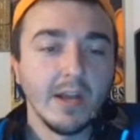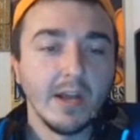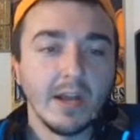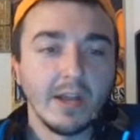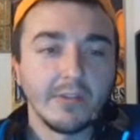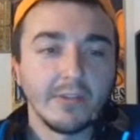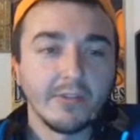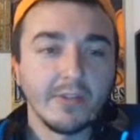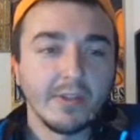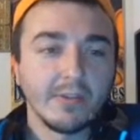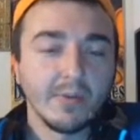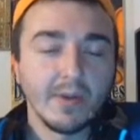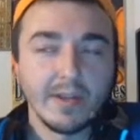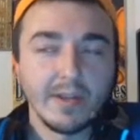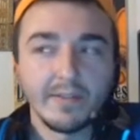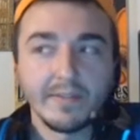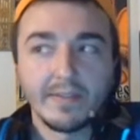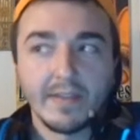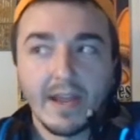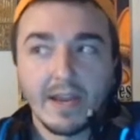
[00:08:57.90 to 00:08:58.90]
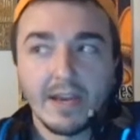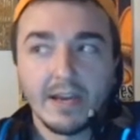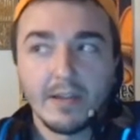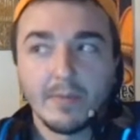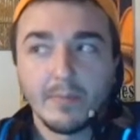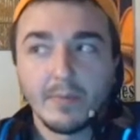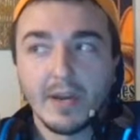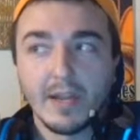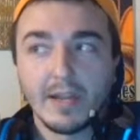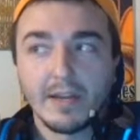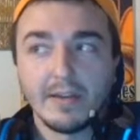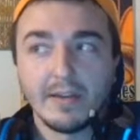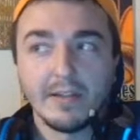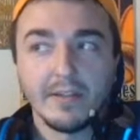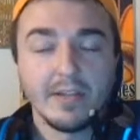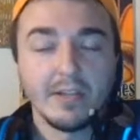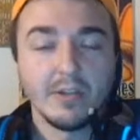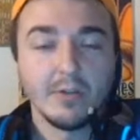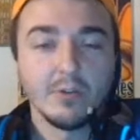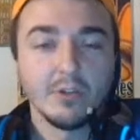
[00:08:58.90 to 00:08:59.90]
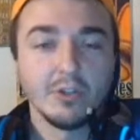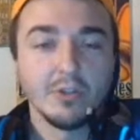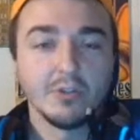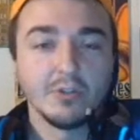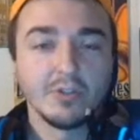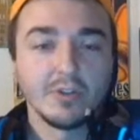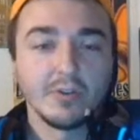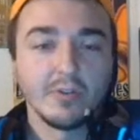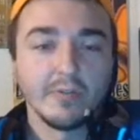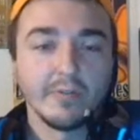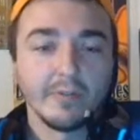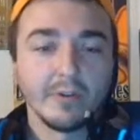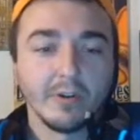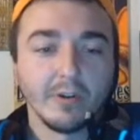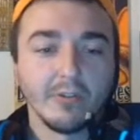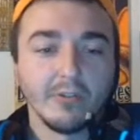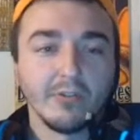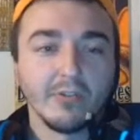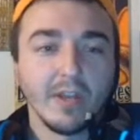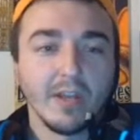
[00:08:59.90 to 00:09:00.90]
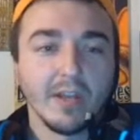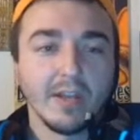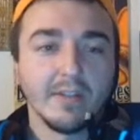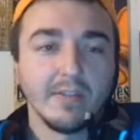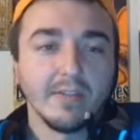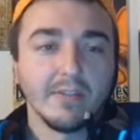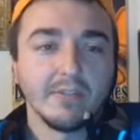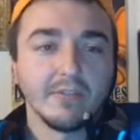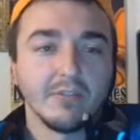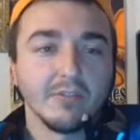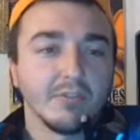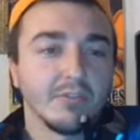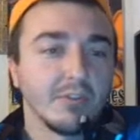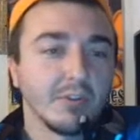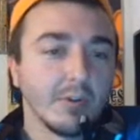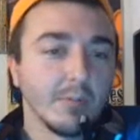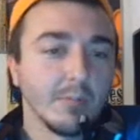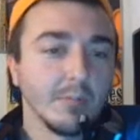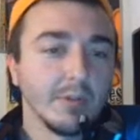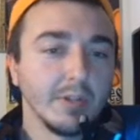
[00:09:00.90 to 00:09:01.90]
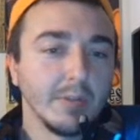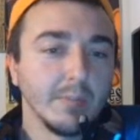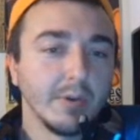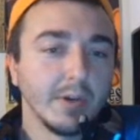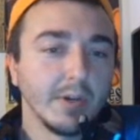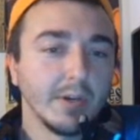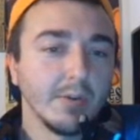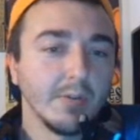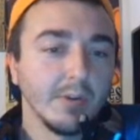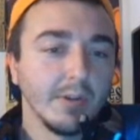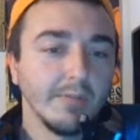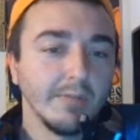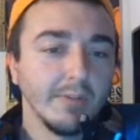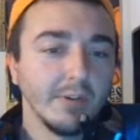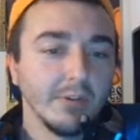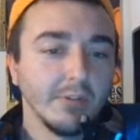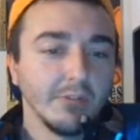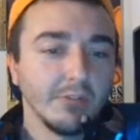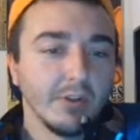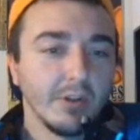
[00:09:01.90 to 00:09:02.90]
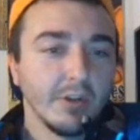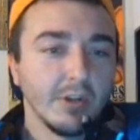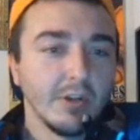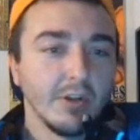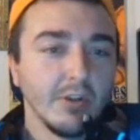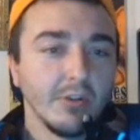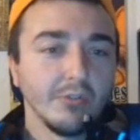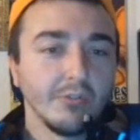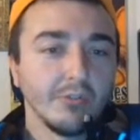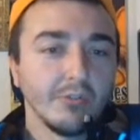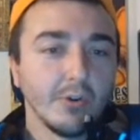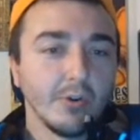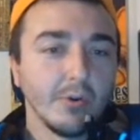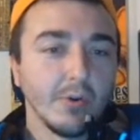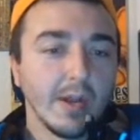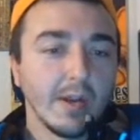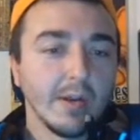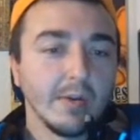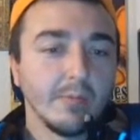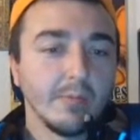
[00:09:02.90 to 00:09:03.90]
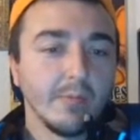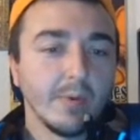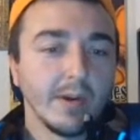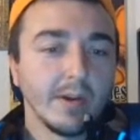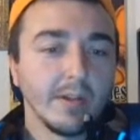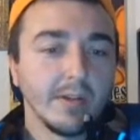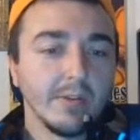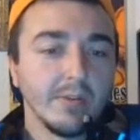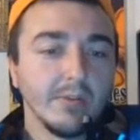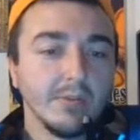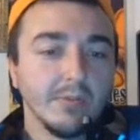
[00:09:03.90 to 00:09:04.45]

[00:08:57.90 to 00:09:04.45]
So that's why I side it, but ideally you choose to go first, and this is just a complete brick going first. So I wanted to